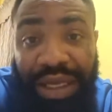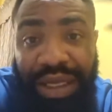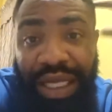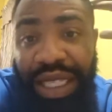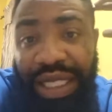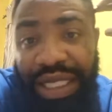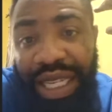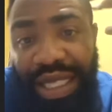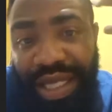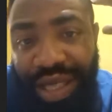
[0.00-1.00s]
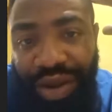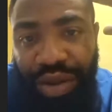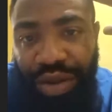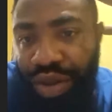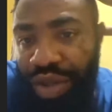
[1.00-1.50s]
say it's Chelsea,
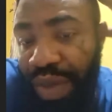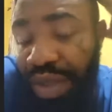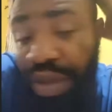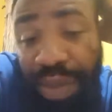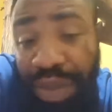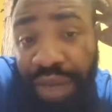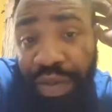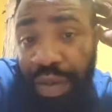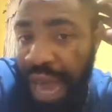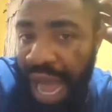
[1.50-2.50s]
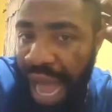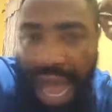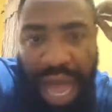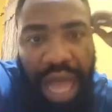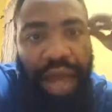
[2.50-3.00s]
you know, the way some people take football,
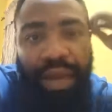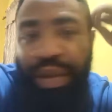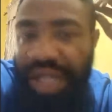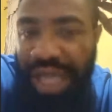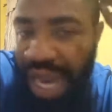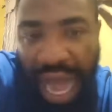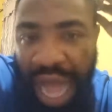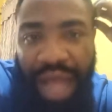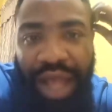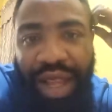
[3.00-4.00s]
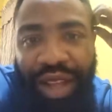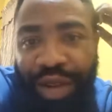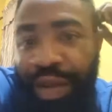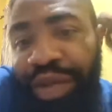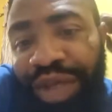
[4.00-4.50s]

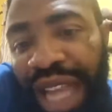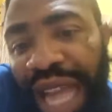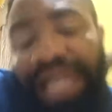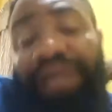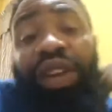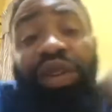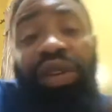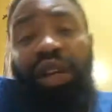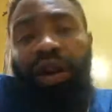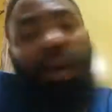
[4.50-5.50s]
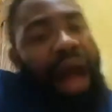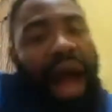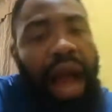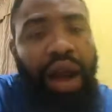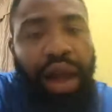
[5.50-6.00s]
some people take as if they own the club,
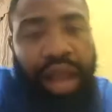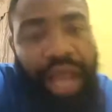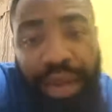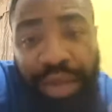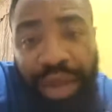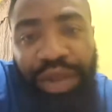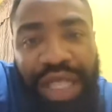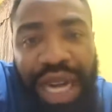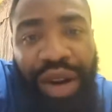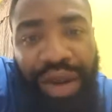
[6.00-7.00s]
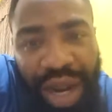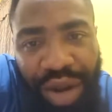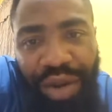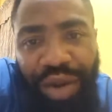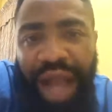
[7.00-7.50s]

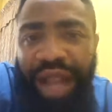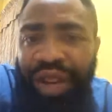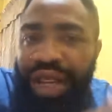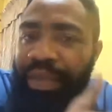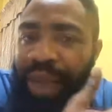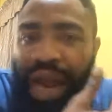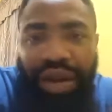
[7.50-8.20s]
Ronaldo. He didn't buy